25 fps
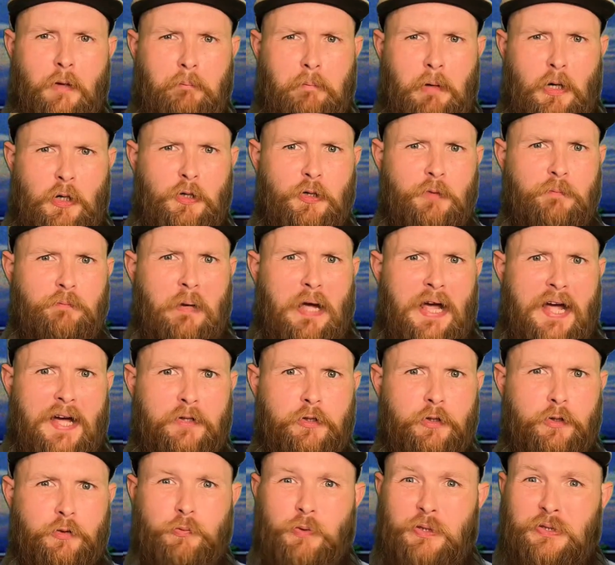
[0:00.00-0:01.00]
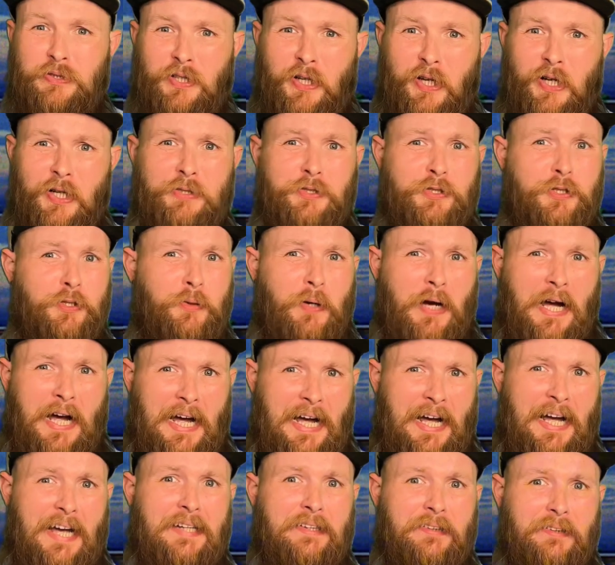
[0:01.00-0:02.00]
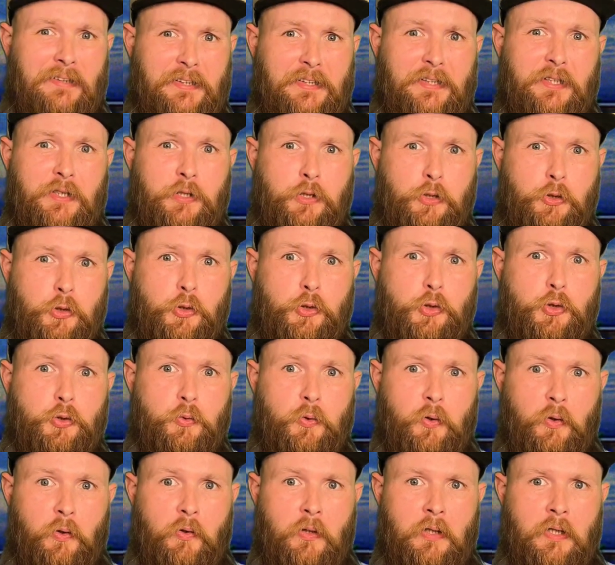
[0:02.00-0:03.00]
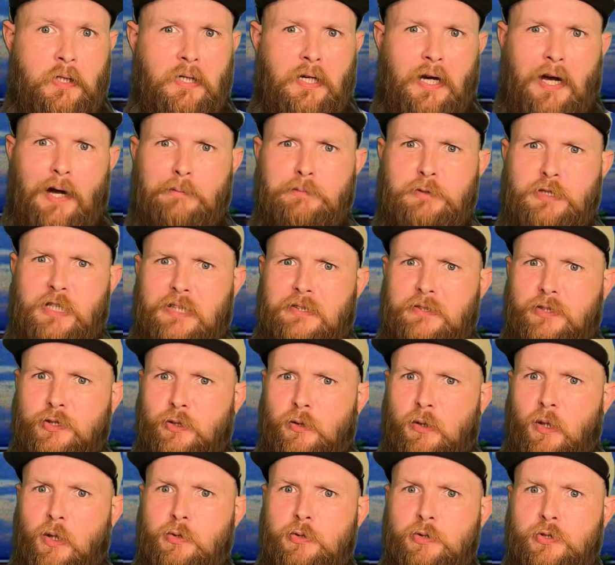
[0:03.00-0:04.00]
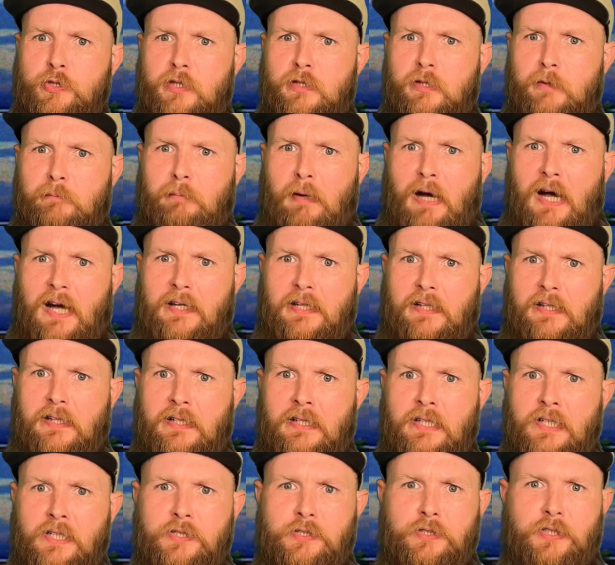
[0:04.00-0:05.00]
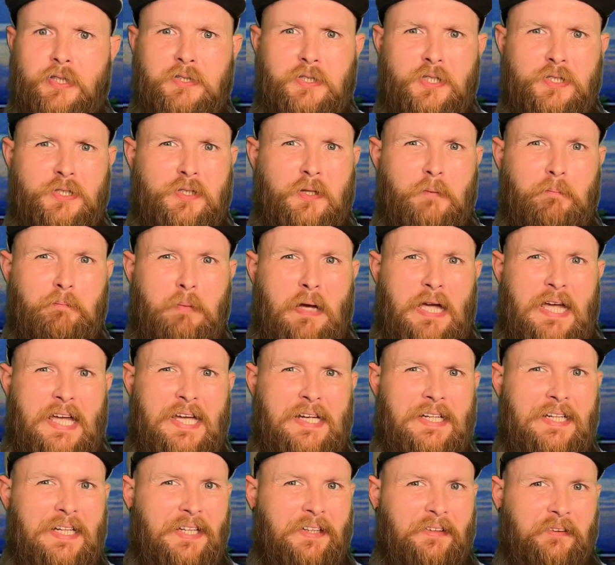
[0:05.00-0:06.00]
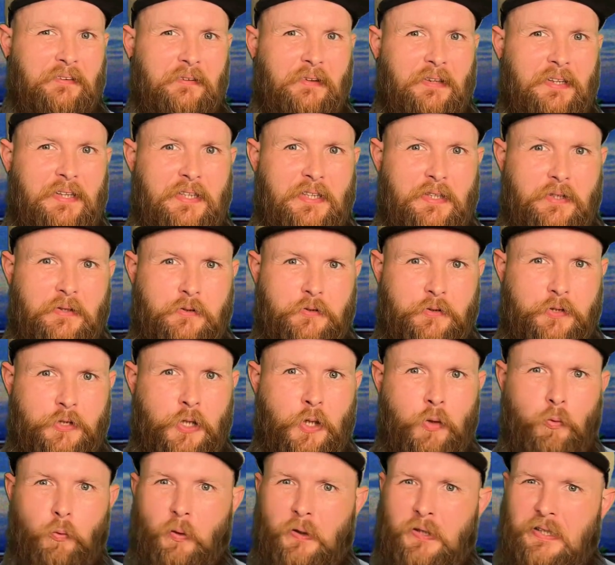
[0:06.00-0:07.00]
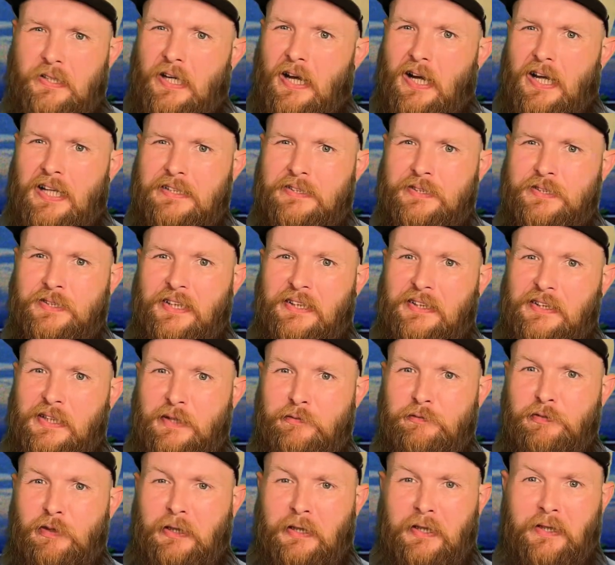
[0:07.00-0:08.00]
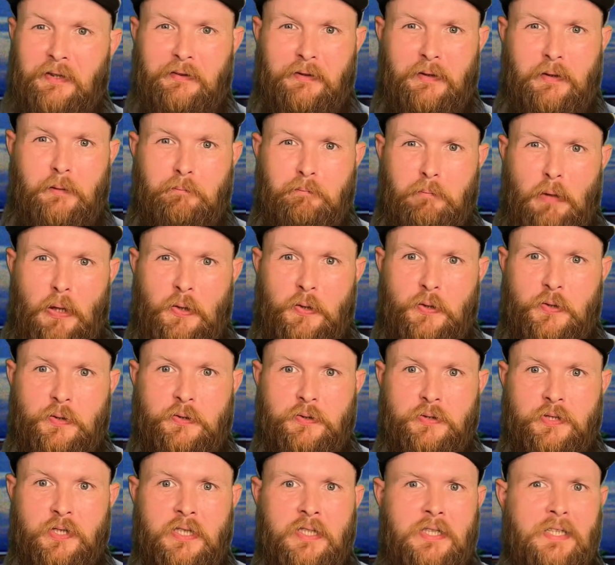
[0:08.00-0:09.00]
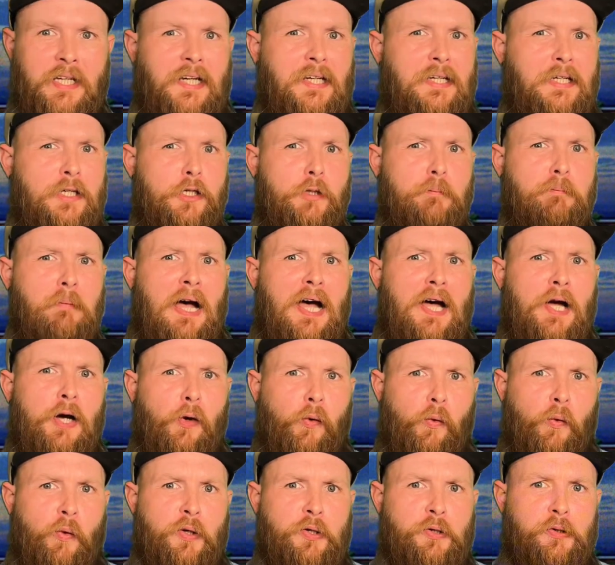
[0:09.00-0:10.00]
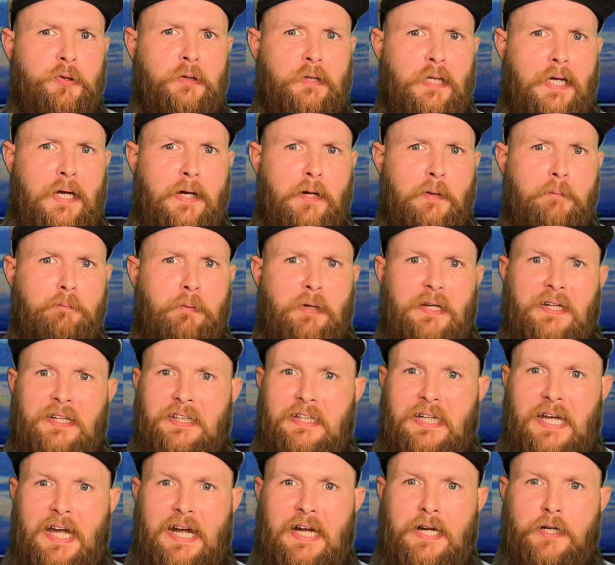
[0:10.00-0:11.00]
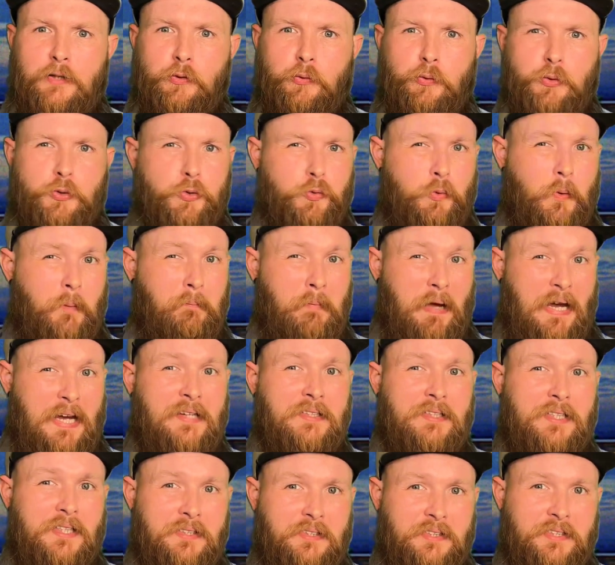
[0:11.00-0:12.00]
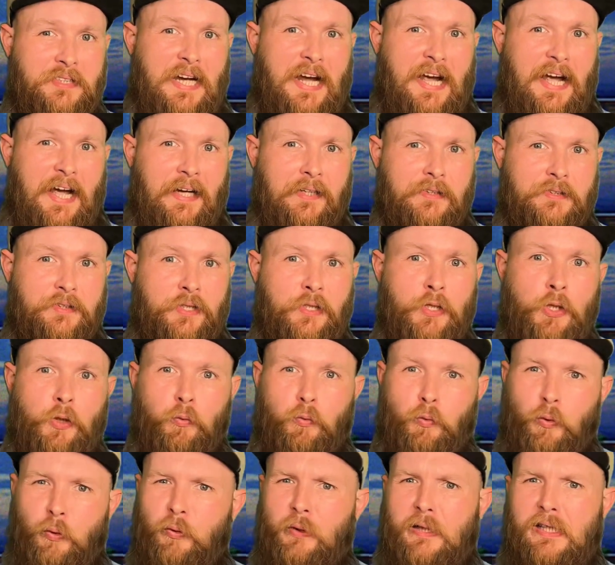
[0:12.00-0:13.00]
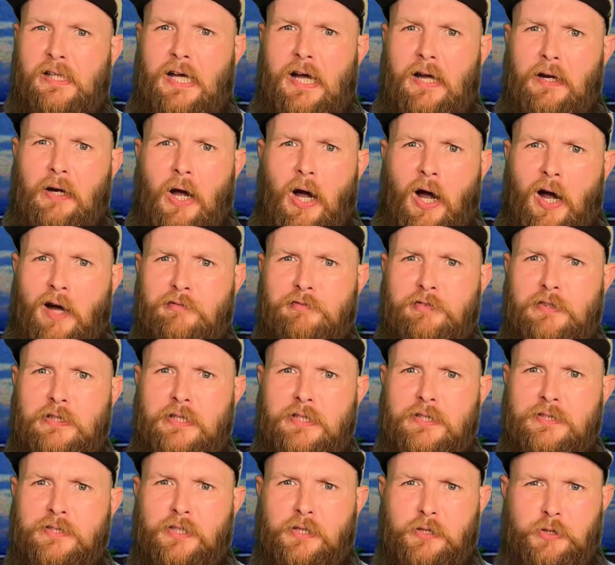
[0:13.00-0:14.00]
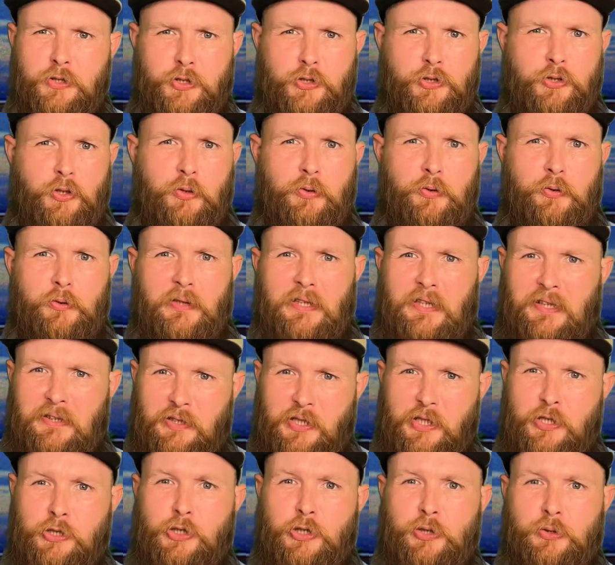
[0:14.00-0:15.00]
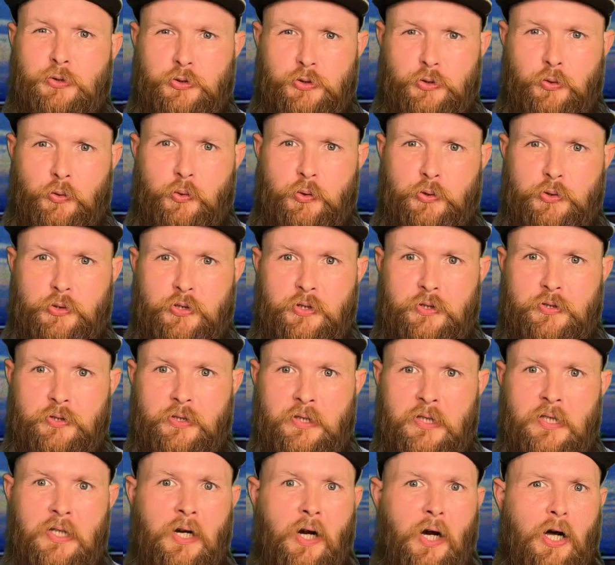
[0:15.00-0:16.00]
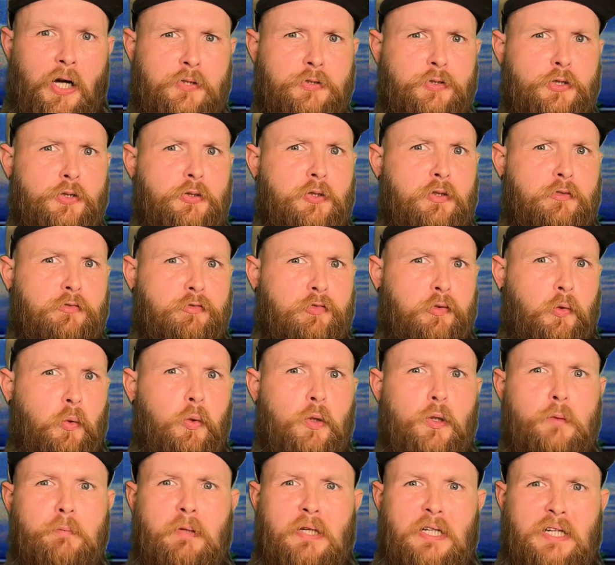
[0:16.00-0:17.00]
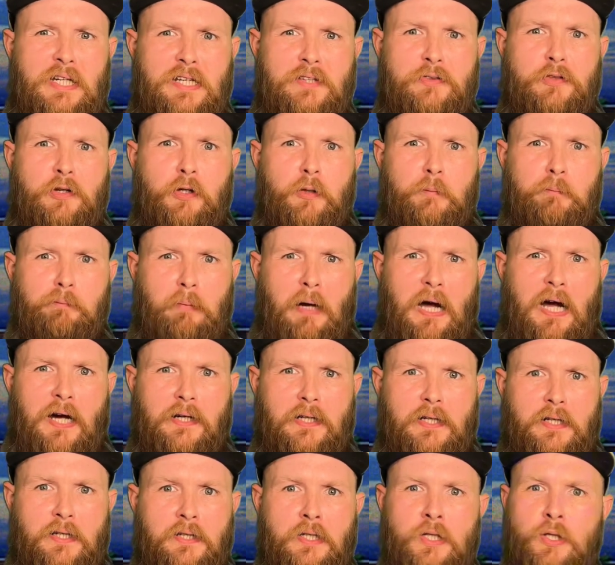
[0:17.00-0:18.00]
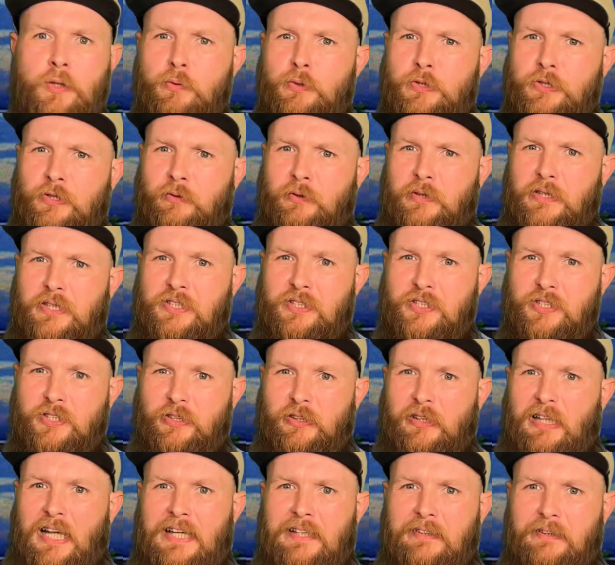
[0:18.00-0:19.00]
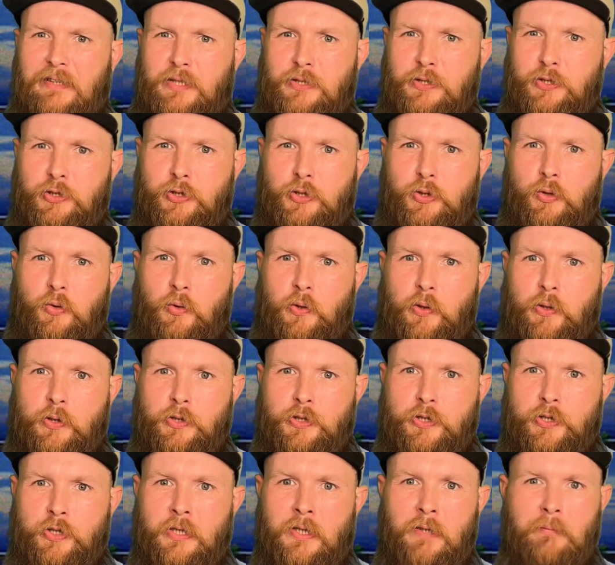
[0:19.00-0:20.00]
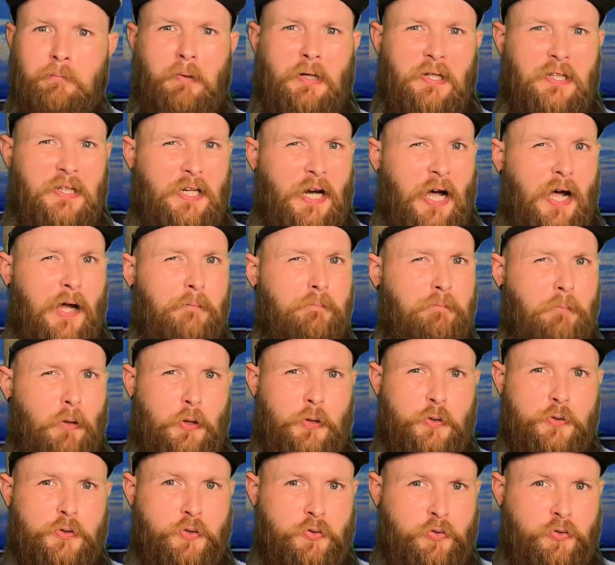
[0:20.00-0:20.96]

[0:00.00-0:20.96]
burn pattern was also highly unusual. Objects close to the body, such as the bed and linens, were not significantly burned. A nearby oil lamp and candles remained intact, ruling out obvious external ignition sources. Also, the floor beneath her body was only slightly scorched, but not burned